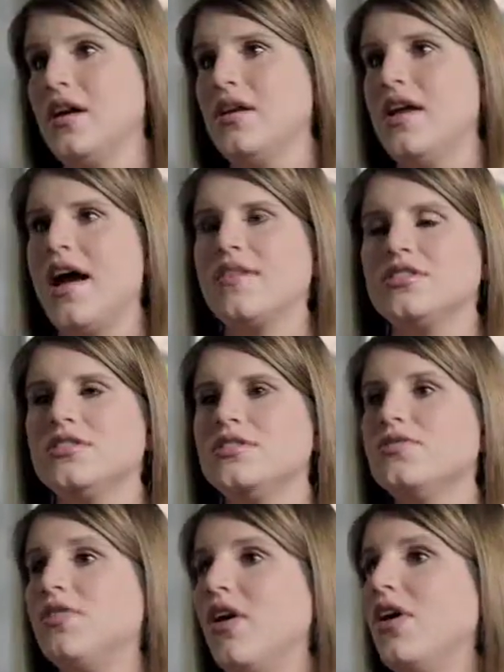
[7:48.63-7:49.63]
You have to just
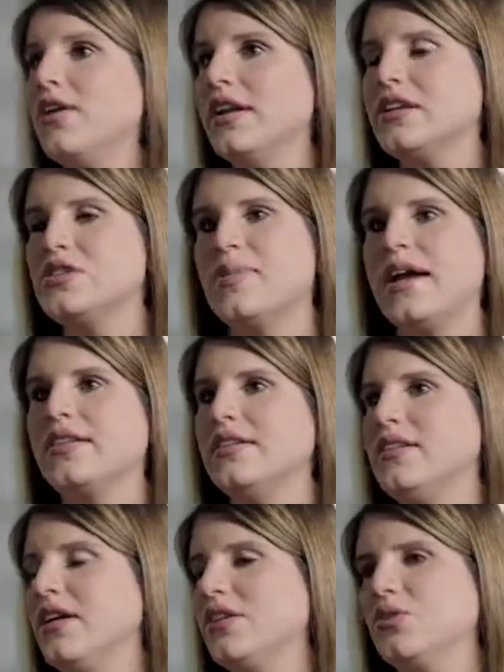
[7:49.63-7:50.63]
fall and expect that
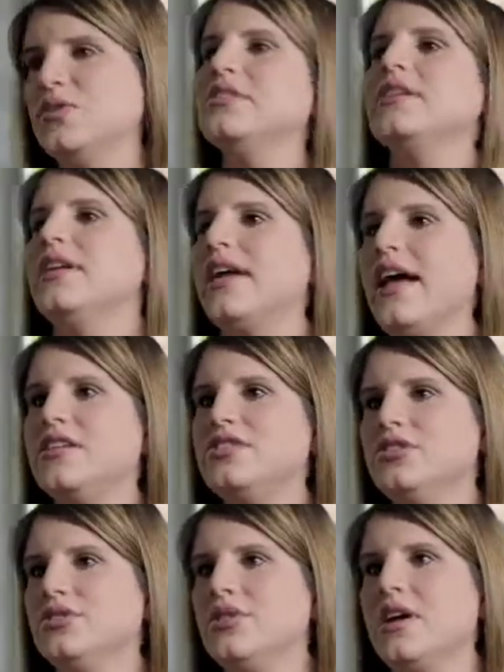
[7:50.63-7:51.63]
the other one's going to catch
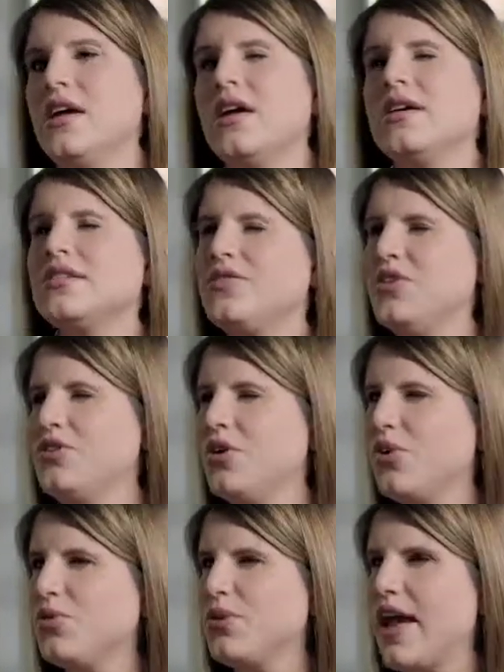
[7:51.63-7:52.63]
you. Because if you
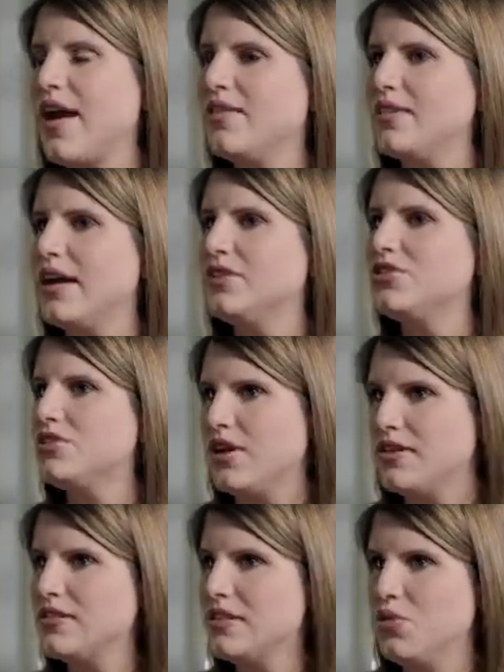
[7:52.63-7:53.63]
don't have that
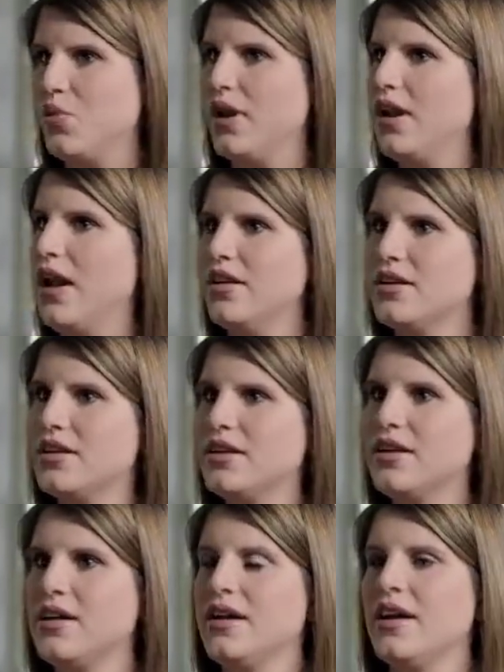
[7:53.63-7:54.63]
trust in one another,
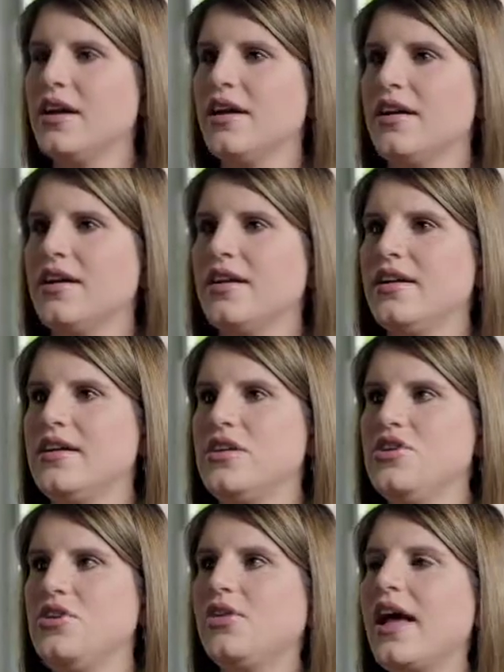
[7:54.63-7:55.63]

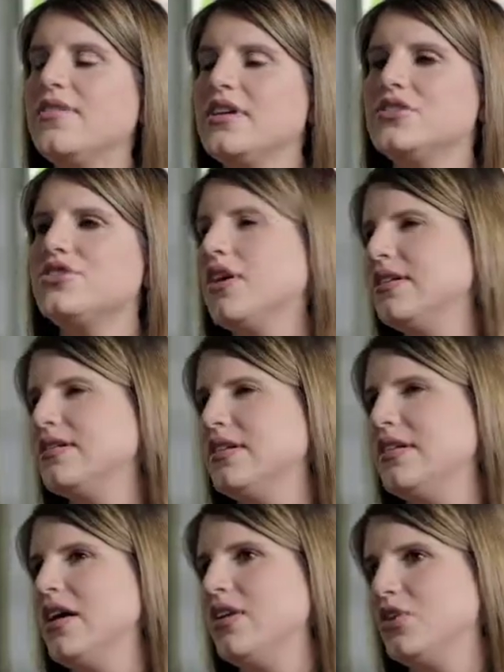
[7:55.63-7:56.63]
you don't have that trust
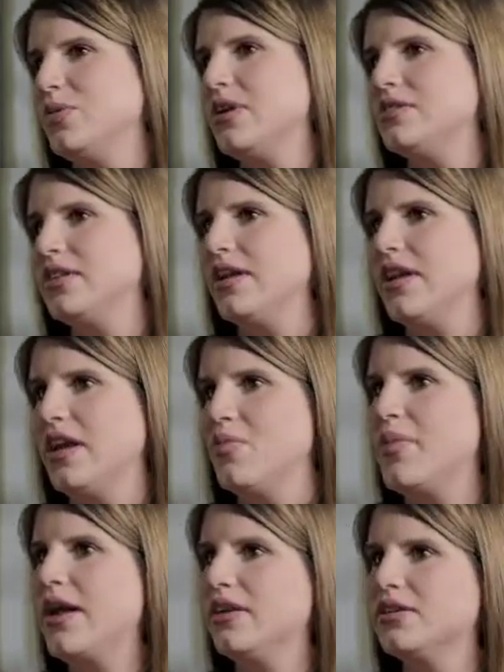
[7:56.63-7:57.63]
that the other person can get
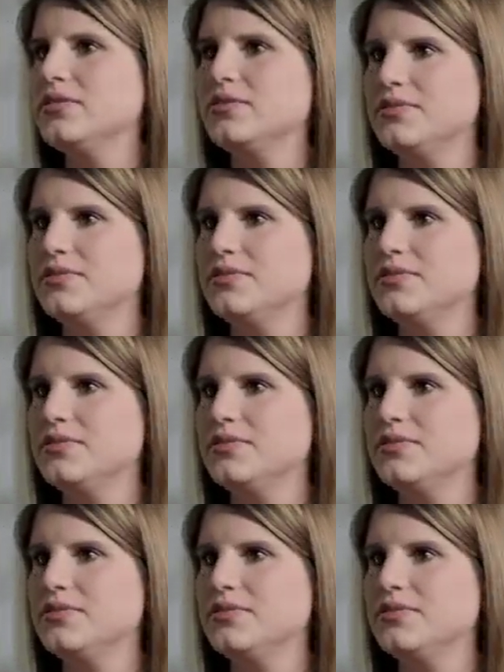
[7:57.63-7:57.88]
better.